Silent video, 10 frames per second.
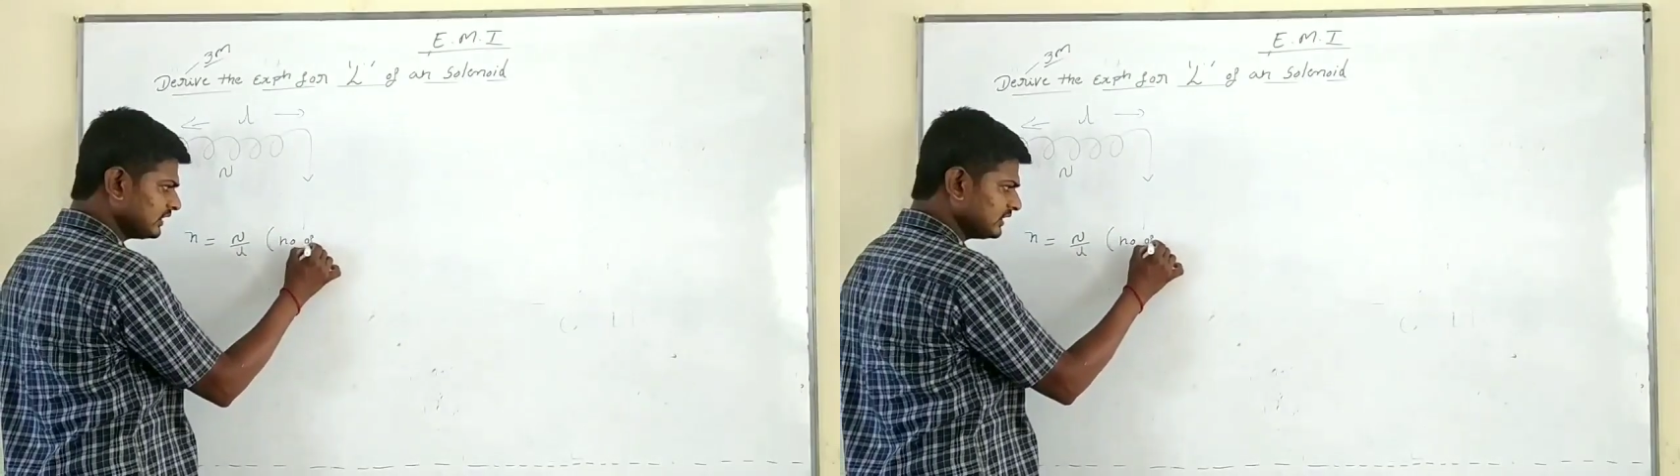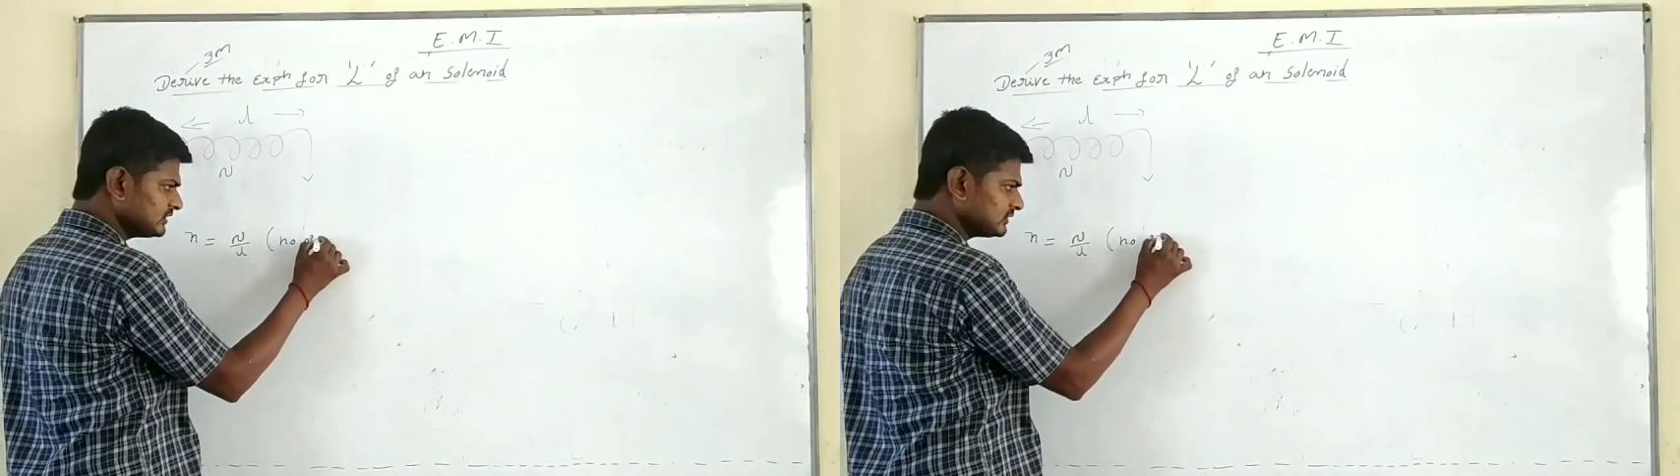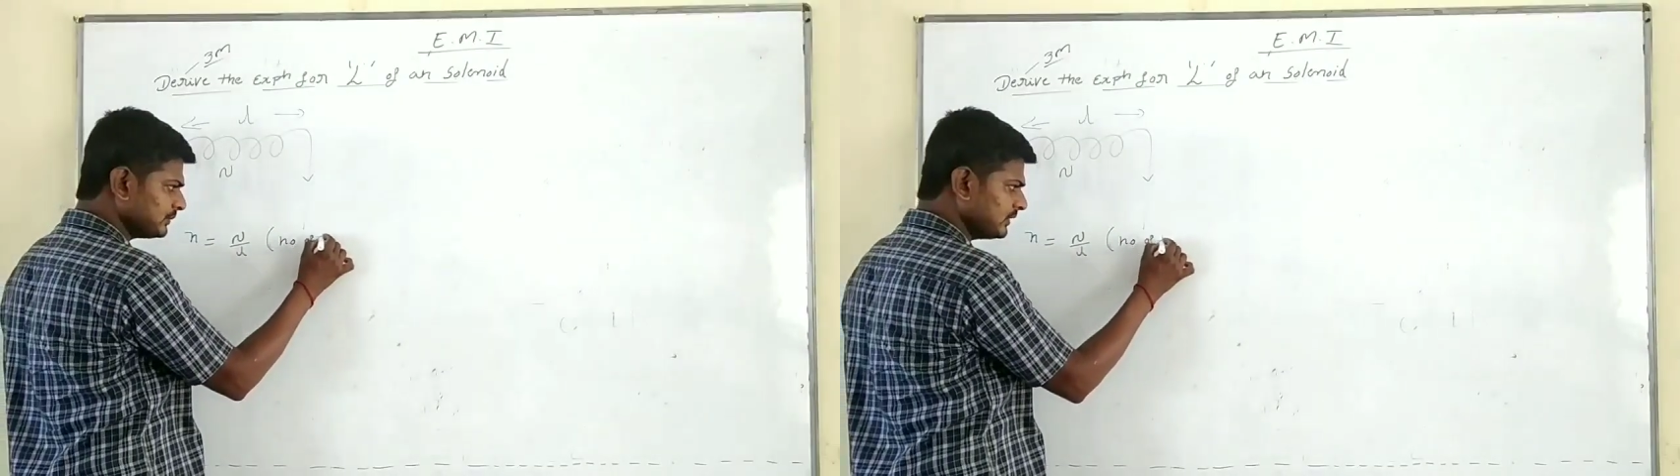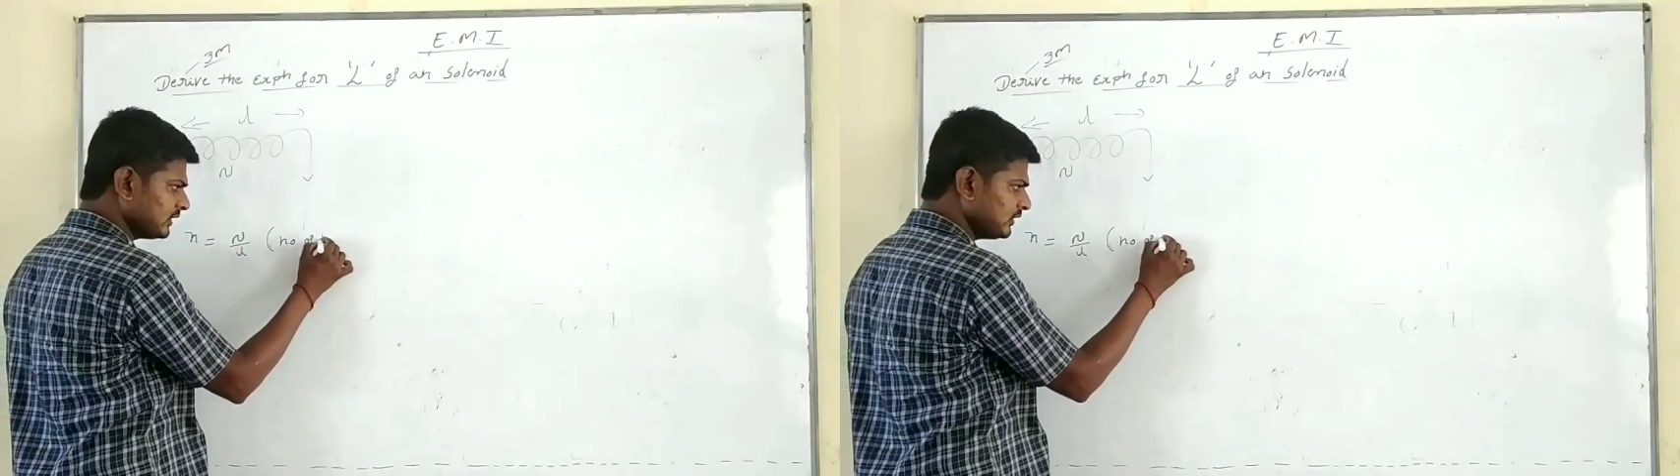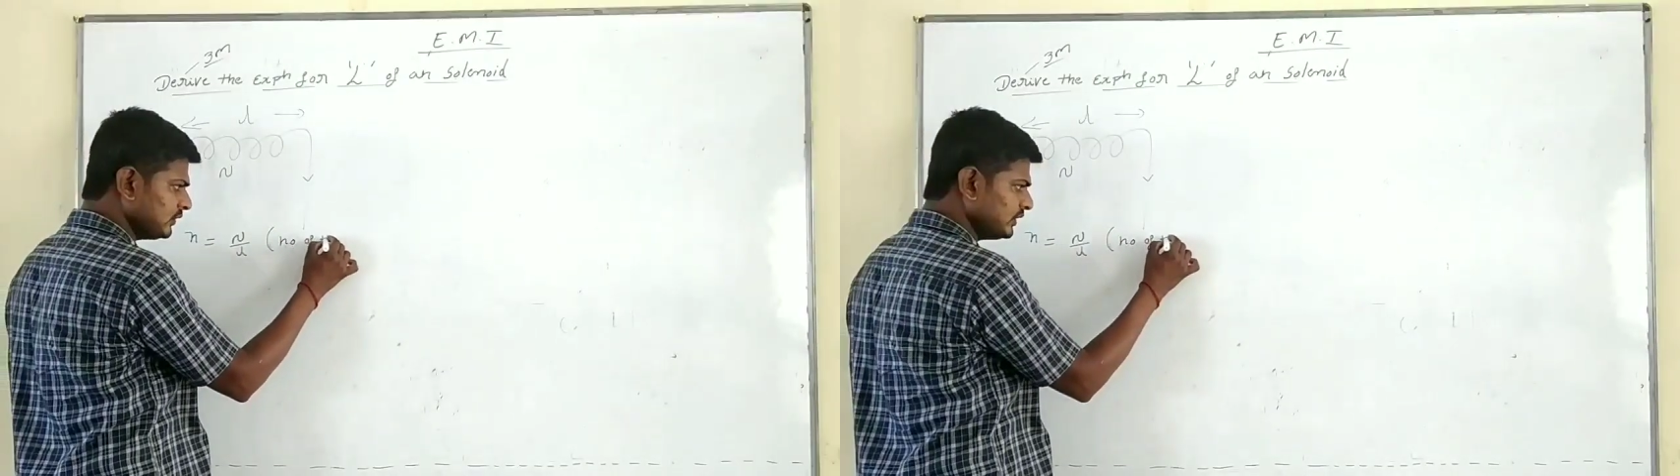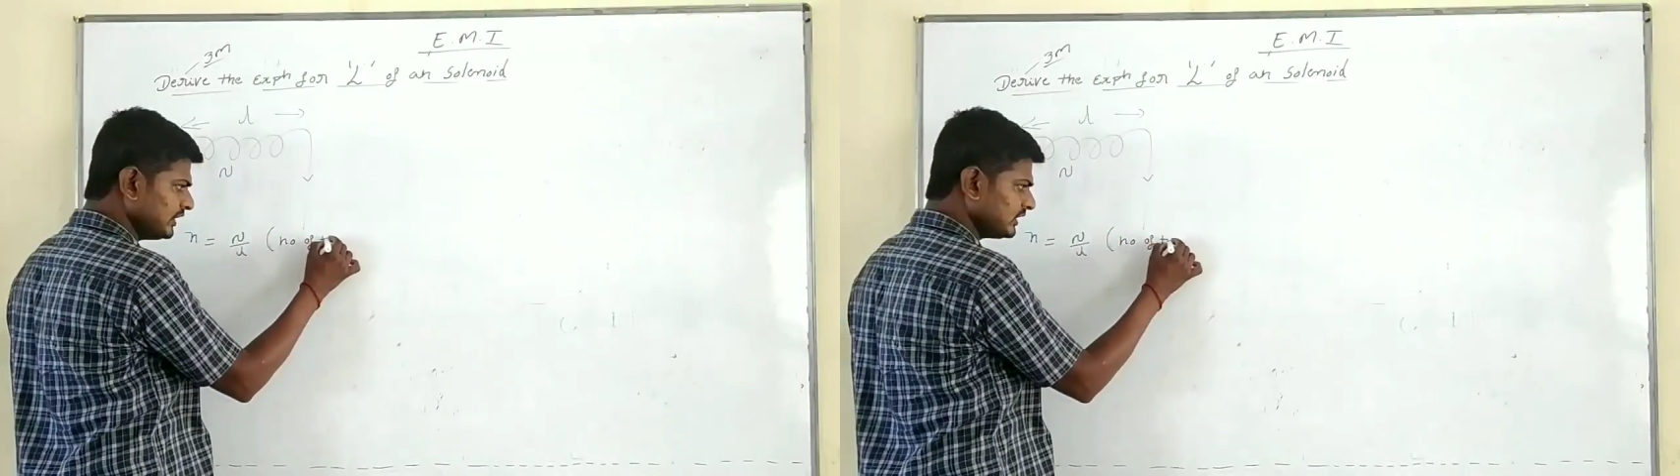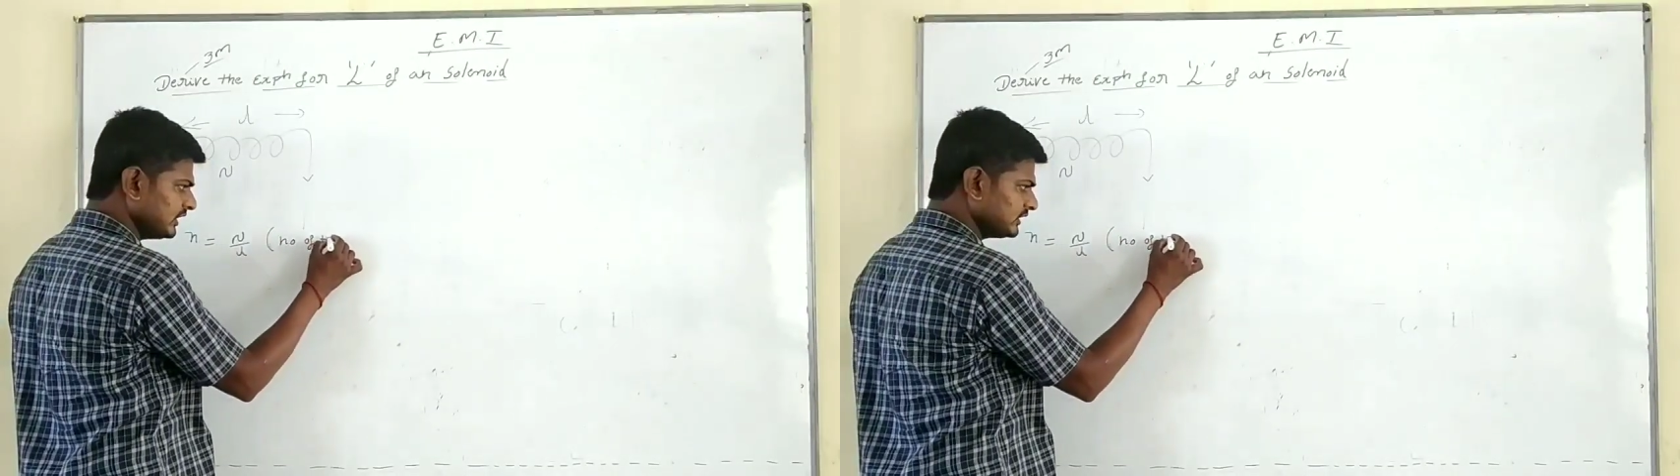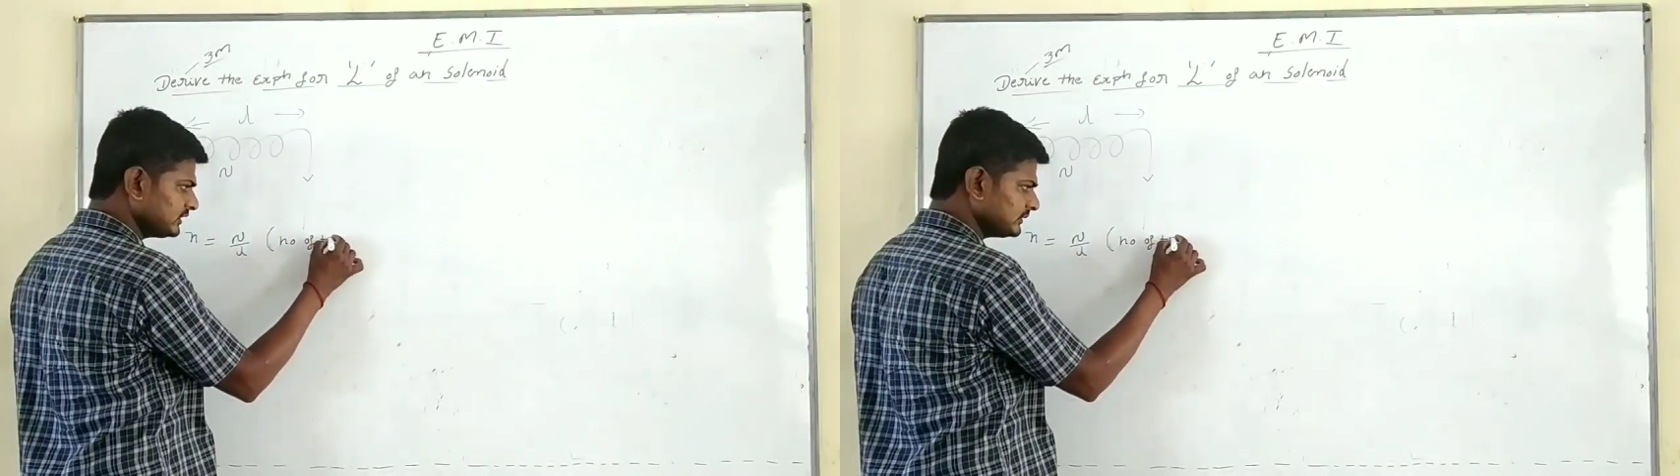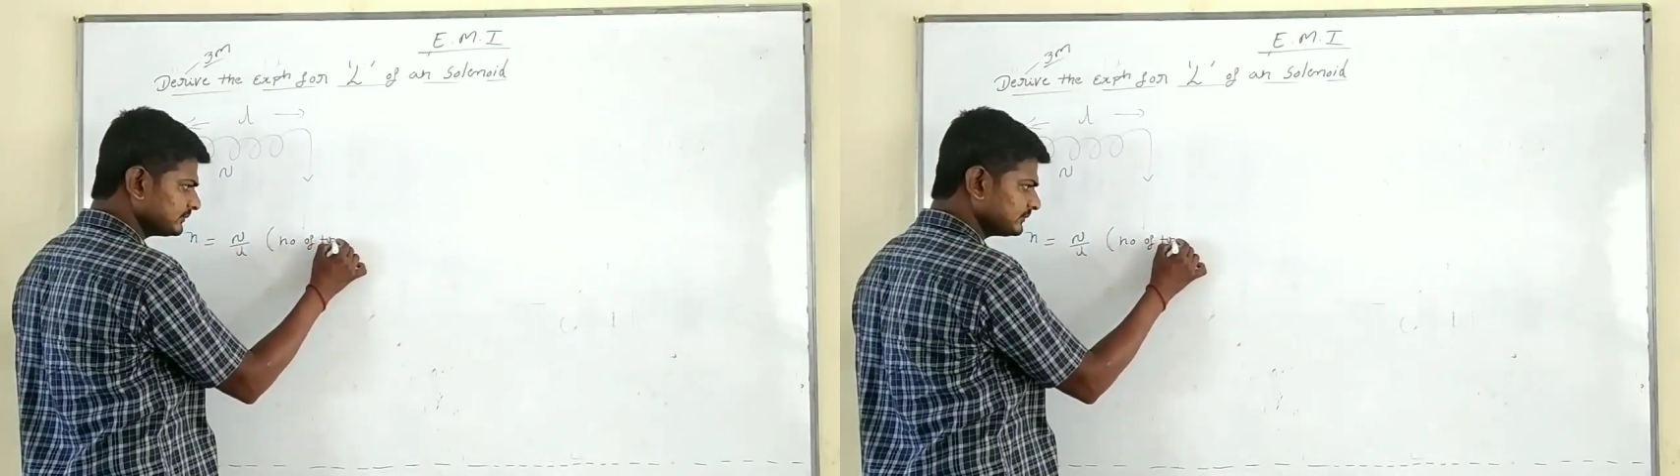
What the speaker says: turns per unit length.